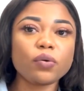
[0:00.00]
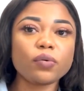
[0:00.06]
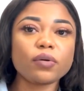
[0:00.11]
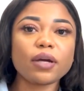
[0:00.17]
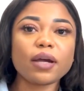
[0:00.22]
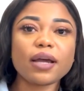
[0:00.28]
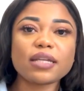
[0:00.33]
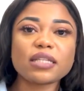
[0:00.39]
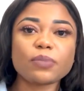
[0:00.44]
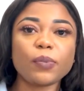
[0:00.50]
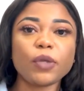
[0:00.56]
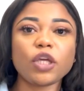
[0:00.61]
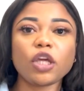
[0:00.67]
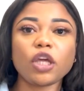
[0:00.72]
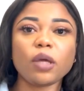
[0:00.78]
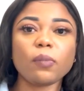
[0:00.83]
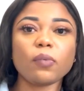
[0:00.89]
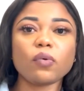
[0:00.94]
I speak
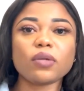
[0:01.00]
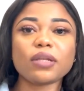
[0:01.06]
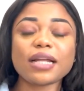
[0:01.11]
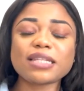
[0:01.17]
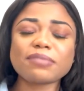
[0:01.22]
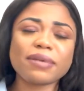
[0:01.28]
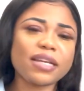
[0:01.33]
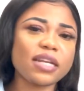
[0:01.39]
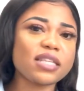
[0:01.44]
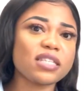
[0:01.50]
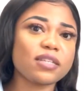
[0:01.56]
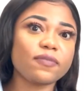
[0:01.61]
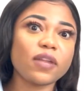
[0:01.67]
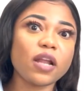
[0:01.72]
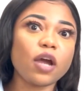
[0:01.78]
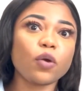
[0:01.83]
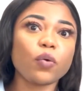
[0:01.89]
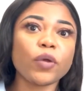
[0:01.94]
Igbo, that's my native
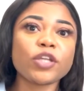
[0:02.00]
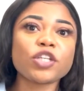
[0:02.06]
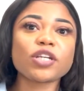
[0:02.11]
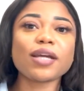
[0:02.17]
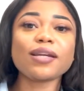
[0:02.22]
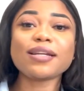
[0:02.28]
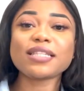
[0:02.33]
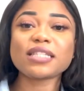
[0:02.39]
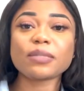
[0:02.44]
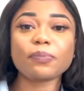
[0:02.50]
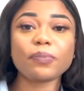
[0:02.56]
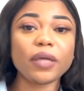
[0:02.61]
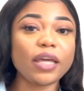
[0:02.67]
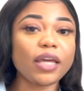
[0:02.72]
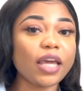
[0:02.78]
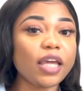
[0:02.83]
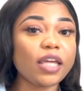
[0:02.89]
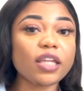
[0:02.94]
language, and I speak
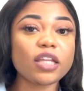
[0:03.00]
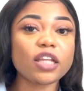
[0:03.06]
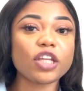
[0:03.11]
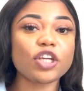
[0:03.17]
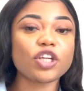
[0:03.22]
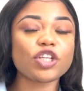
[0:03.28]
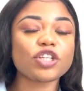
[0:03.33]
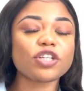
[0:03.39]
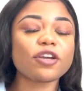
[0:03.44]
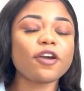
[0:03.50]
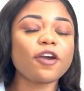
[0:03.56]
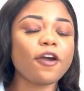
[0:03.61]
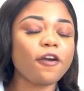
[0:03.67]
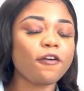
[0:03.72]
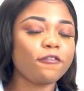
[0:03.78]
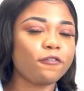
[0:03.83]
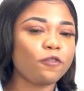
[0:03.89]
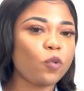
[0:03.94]
English
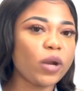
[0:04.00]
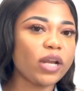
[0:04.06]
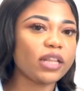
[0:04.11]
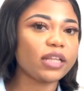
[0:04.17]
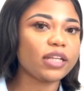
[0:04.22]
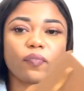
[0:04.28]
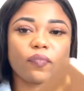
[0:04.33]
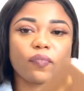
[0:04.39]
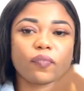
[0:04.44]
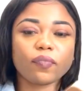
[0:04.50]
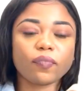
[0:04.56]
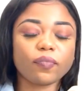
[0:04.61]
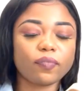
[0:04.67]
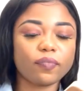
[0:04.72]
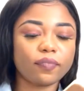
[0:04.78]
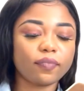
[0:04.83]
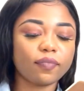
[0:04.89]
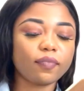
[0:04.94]
fluently.
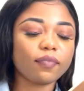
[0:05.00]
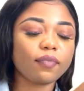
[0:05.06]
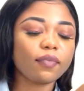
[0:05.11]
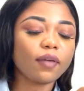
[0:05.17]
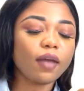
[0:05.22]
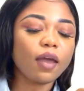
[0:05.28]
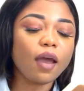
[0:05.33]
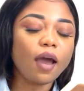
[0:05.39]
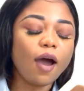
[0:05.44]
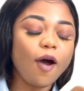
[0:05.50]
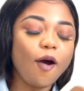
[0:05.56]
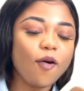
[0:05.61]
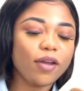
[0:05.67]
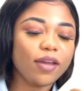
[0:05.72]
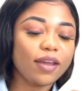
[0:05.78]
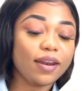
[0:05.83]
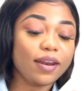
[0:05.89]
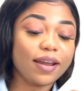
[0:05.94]

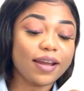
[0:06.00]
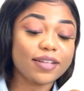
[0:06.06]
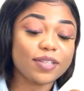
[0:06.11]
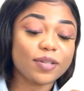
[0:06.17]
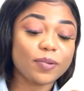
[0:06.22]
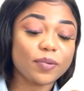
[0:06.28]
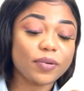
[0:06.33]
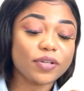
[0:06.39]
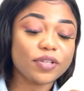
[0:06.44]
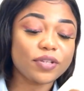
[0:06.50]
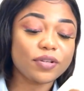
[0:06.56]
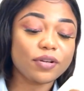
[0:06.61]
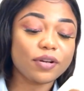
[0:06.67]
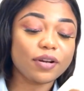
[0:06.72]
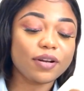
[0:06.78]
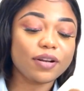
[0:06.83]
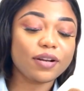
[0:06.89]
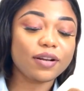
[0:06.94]
Okay, next
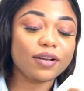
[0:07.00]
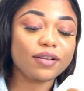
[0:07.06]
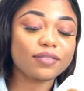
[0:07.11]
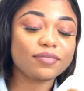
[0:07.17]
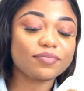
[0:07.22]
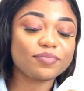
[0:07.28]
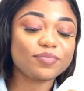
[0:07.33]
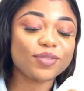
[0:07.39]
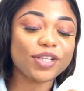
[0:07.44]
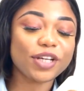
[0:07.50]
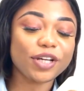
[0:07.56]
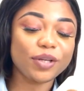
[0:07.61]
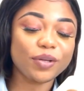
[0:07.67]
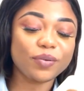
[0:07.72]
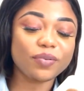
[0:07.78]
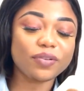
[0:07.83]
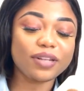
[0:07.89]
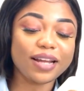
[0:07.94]
question, can
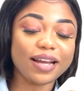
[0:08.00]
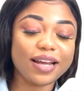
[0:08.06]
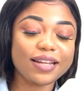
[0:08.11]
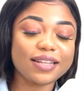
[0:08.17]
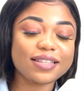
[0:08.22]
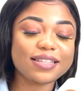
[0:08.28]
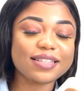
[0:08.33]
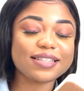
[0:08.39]
you dance?